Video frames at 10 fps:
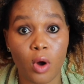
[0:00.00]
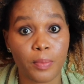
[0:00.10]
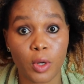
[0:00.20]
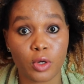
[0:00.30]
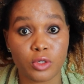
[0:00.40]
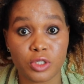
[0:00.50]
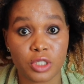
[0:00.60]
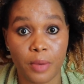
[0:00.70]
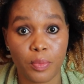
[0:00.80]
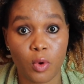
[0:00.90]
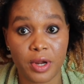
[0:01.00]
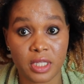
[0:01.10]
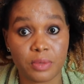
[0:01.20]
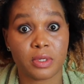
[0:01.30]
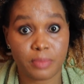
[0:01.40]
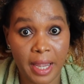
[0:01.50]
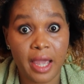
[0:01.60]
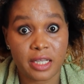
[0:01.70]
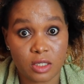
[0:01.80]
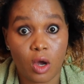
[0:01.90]
I'm not going to use shampoo or anything because my
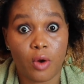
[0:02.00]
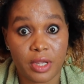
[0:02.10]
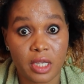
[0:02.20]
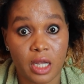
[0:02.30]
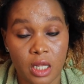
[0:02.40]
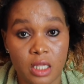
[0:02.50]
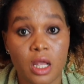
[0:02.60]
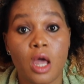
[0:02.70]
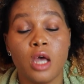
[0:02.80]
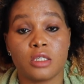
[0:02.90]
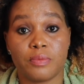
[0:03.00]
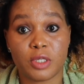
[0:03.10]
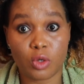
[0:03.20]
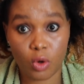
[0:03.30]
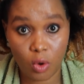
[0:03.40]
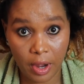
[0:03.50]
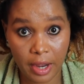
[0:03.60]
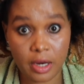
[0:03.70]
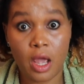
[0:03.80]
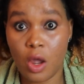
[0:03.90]
hair is already clean. So I'm just going to go
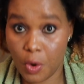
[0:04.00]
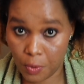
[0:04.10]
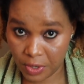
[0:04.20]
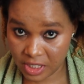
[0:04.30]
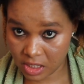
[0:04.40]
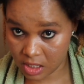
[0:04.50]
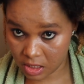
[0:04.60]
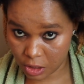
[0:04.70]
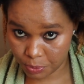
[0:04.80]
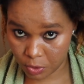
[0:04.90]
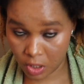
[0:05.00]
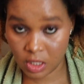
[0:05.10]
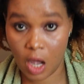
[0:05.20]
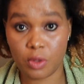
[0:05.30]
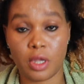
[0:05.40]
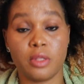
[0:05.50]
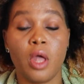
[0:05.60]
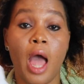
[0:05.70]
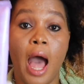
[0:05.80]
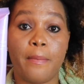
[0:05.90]
ahead, rinse this product out,
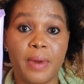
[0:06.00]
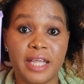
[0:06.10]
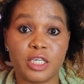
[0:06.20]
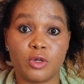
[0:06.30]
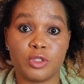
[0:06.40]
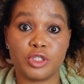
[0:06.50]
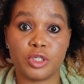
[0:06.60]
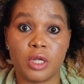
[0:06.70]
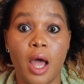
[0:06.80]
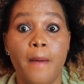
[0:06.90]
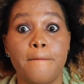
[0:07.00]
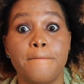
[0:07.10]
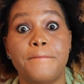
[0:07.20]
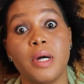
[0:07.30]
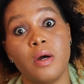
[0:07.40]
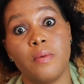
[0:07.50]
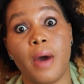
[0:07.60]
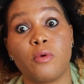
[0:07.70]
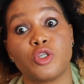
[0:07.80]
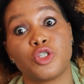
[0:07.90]
then apply the conditioner. Boom!
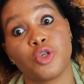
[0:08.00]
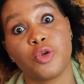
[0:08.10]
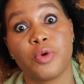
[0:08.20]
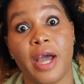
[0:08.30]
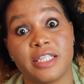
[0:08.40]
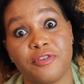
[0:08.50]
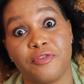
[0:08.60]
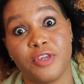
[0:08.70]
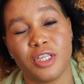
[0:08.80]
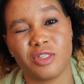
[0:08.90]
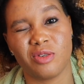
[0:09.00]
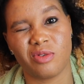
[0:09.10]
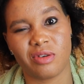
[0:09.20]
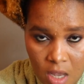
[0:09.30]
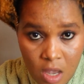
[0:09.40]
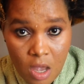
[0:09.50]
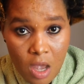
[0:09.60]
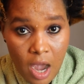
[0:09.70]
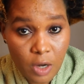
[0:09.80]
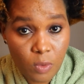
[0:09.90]
I will show you guys the finished look.
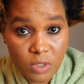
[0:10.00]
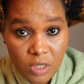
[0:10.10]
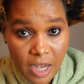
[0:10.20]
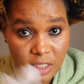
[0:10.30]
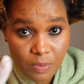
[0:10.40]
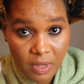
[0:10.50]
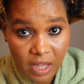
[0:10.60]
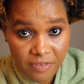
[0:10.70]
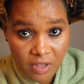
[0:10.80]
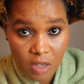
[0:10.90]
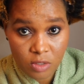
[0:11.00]
I don't want you guys to be left out.